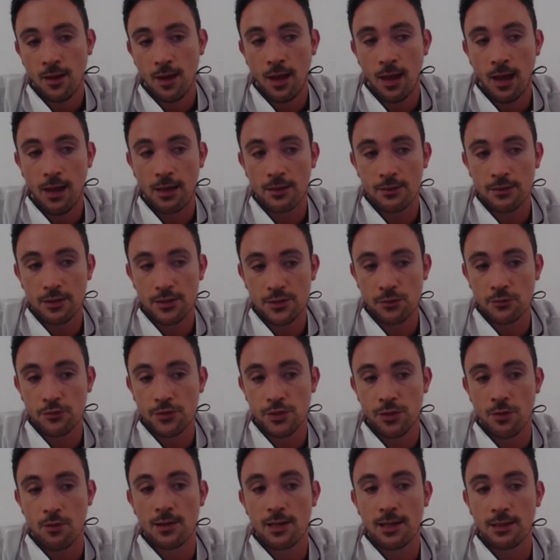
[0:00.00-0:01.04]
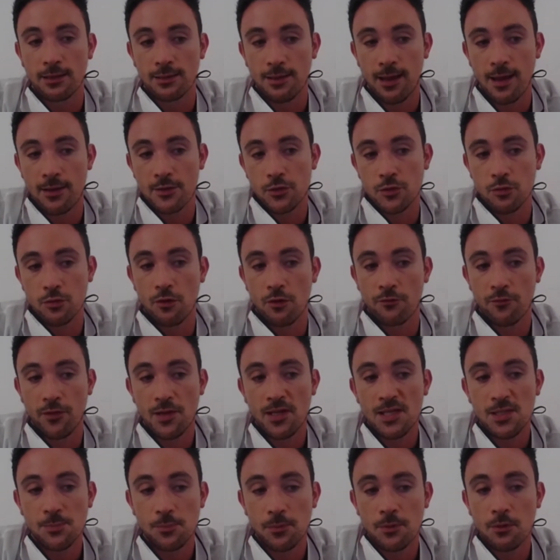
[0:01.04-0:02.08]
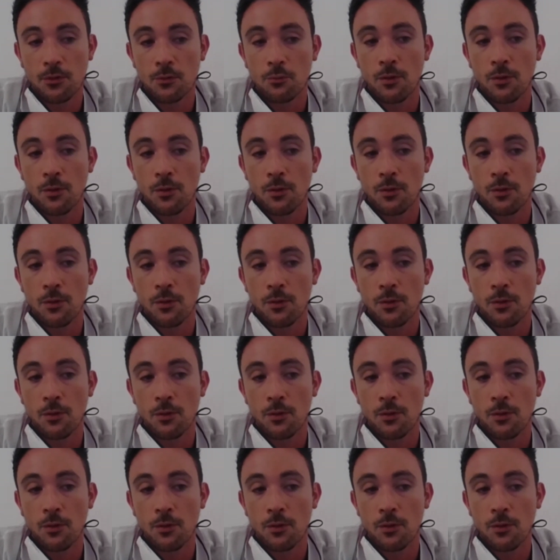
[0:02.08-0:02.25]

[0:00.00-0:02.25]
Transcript: And there's also a link there to our Facebook,